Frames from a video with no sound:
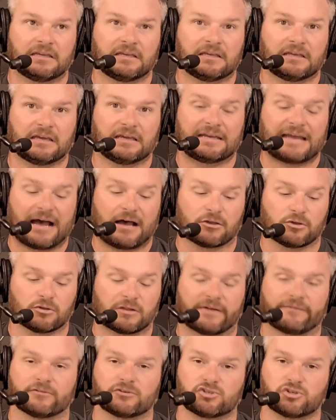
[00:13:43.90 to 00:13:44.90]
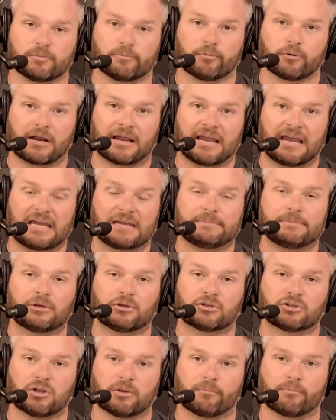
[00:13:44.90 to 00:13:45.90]
and how you leverage your brand,
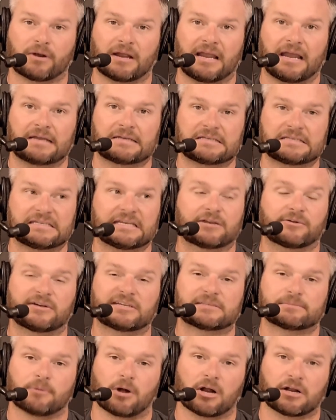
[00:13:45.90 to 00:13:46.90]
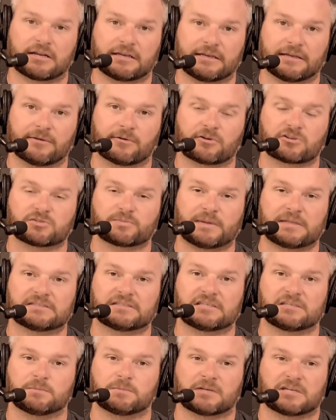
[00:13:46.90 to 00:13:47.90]
building your brand to decrease marketing
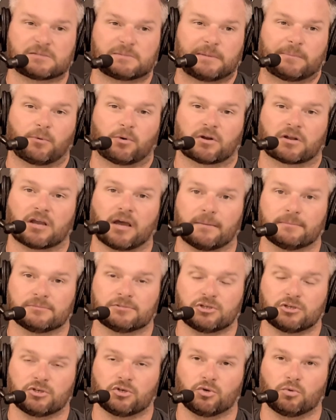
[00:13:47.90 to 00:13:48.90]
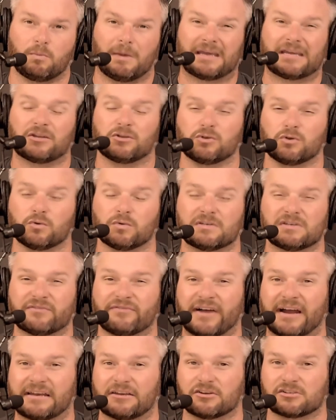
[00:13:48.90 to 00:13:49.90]
expenses because people want to come to you, making you and
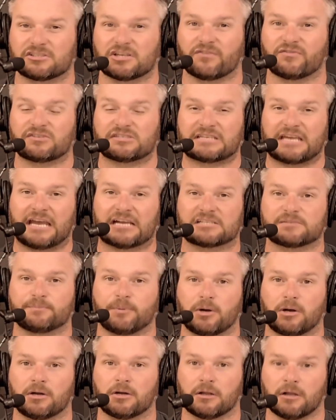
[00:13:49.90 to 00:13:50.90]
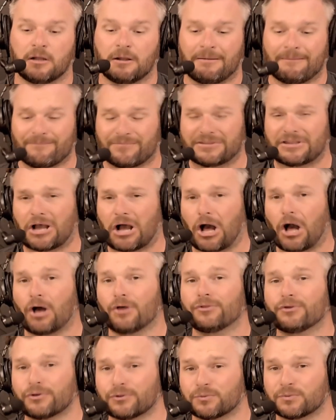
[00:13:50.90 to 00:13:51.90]
defining yourself as the expert. The
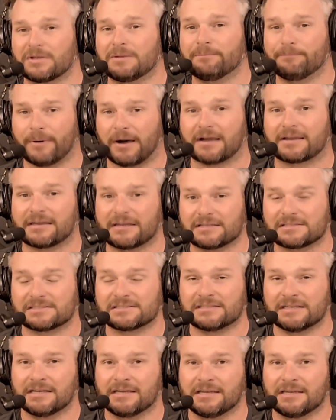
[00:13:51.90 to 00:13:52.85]
other three buckets